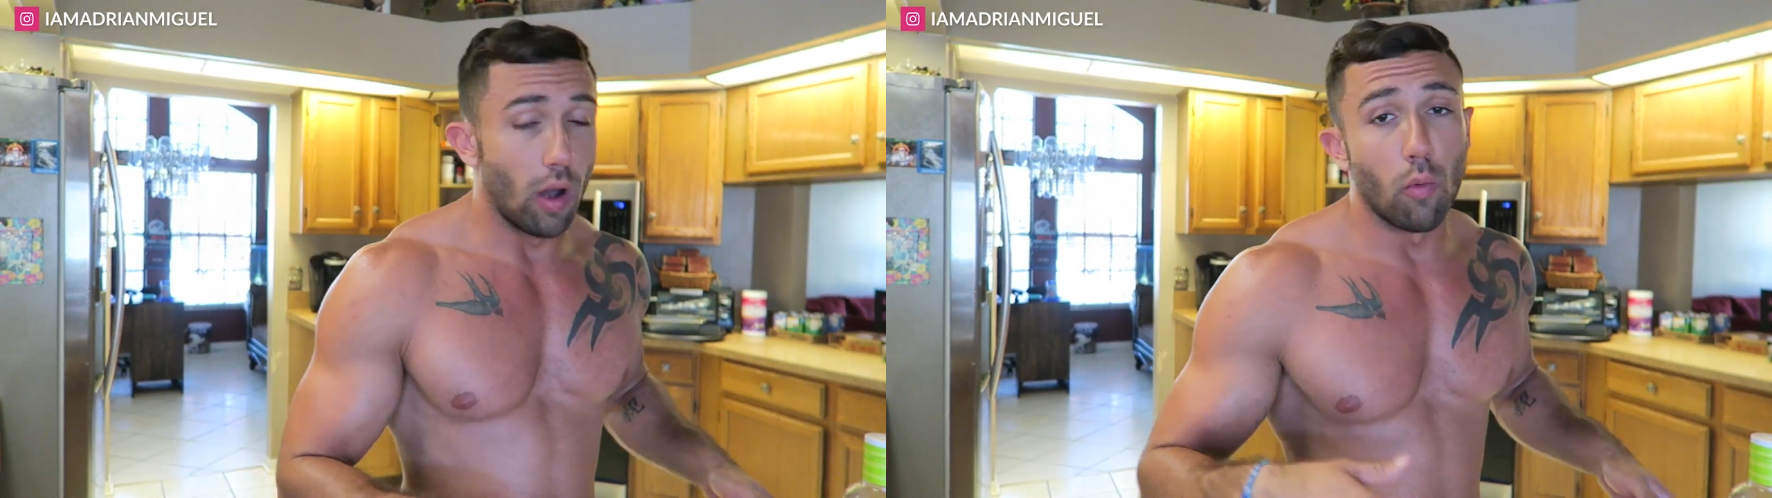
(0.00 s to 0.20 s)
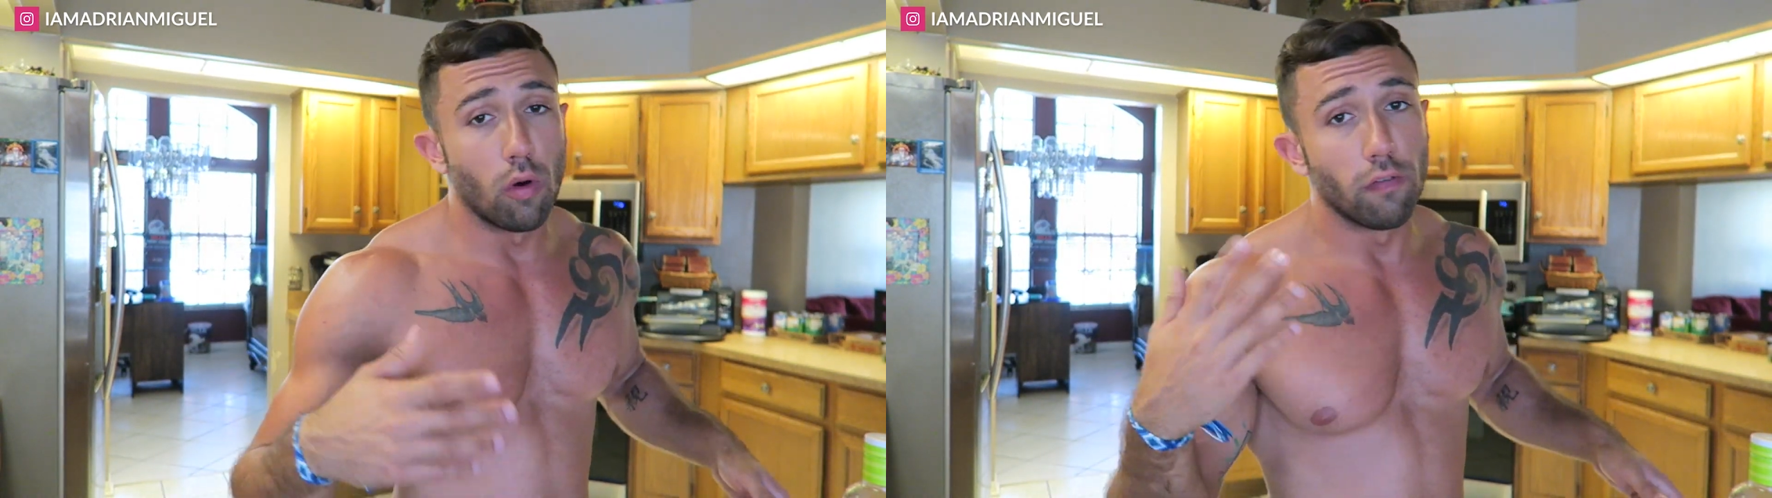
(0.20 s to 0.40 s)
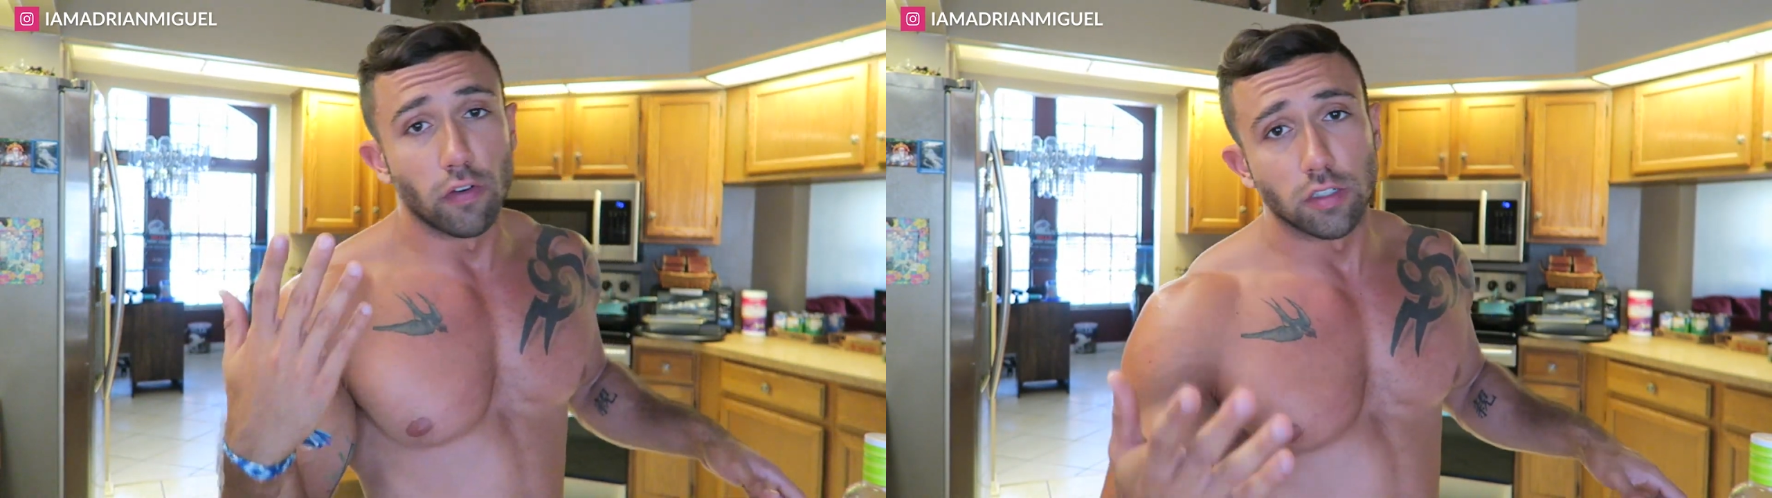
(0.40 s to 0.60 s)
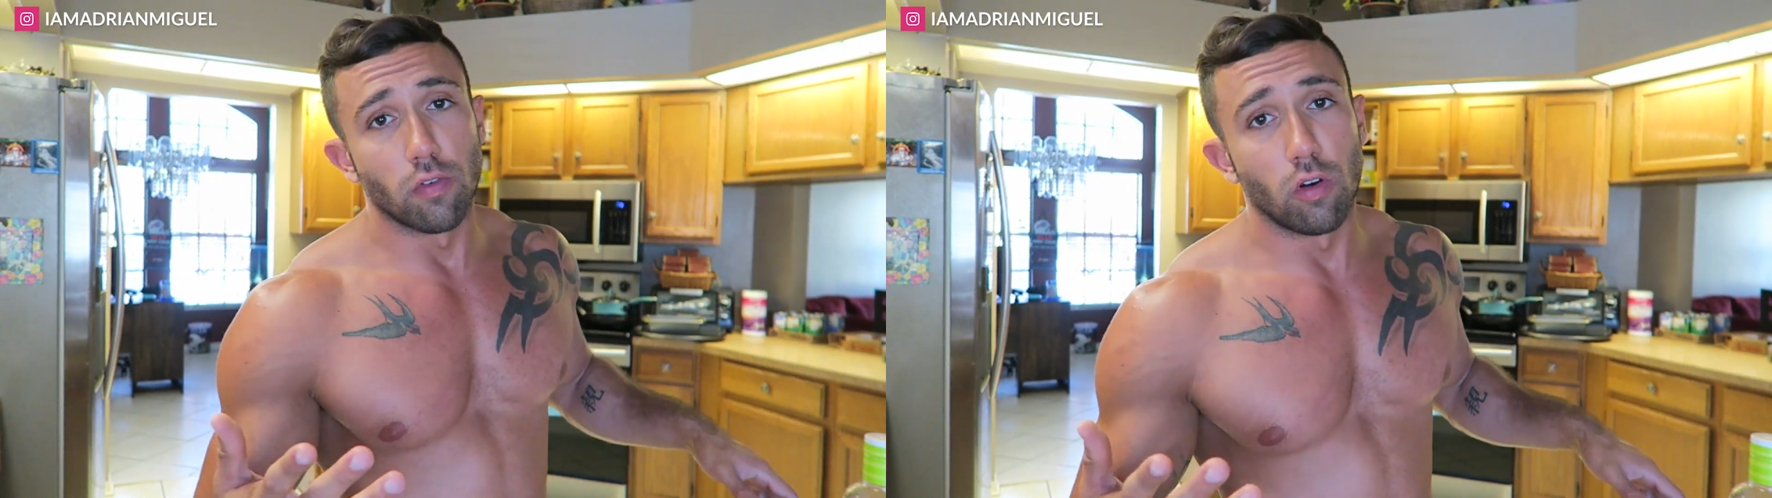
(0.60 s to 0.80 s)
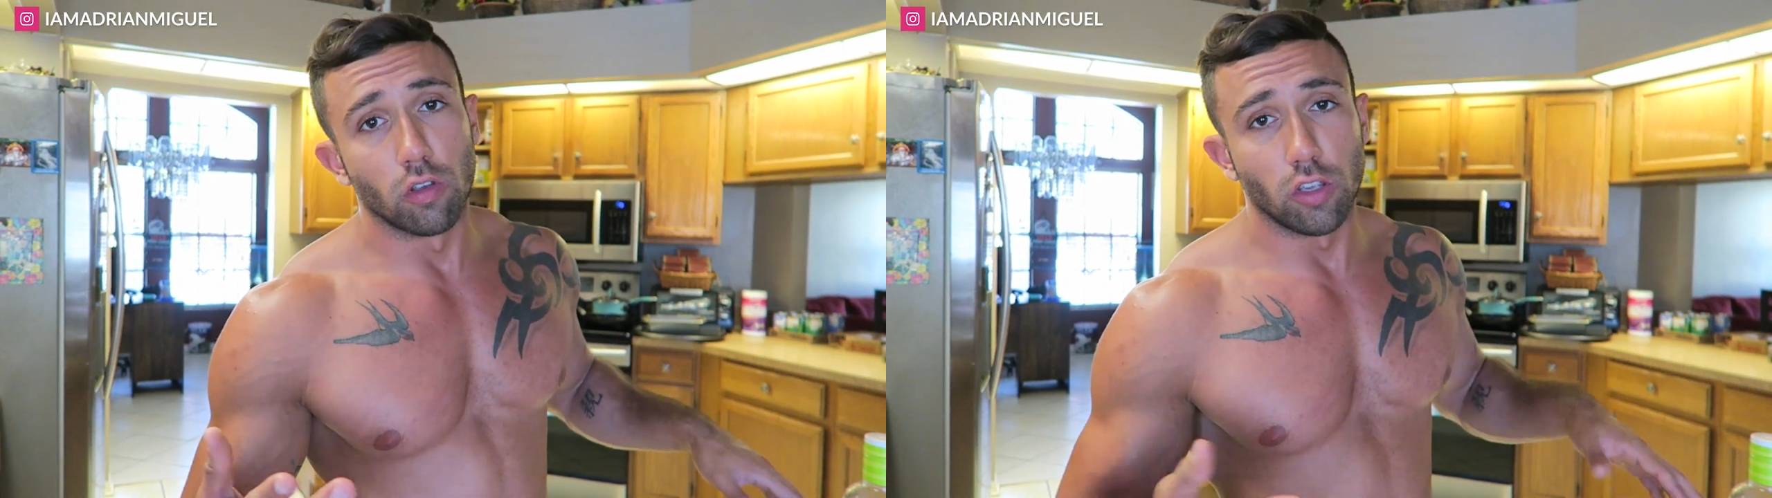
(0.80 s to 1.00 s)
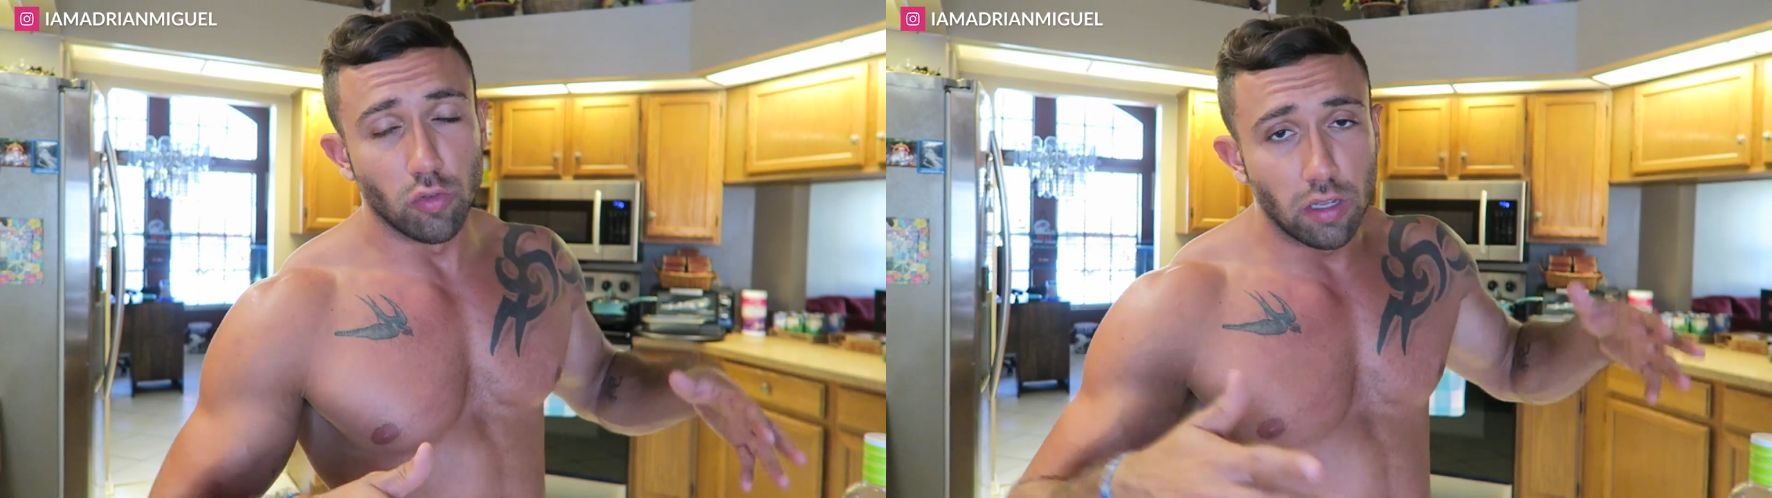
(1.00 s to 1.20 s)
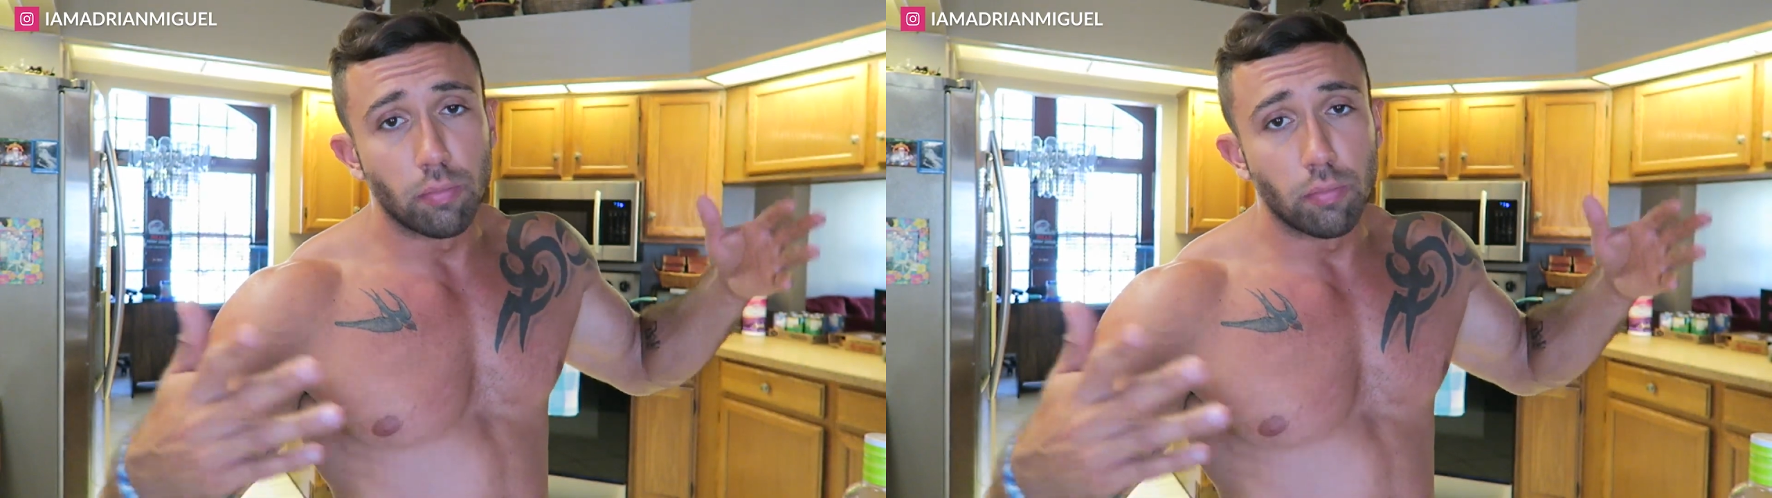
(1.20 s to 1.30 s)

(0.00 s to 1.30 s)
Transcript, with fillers: Uh, well, first of all, you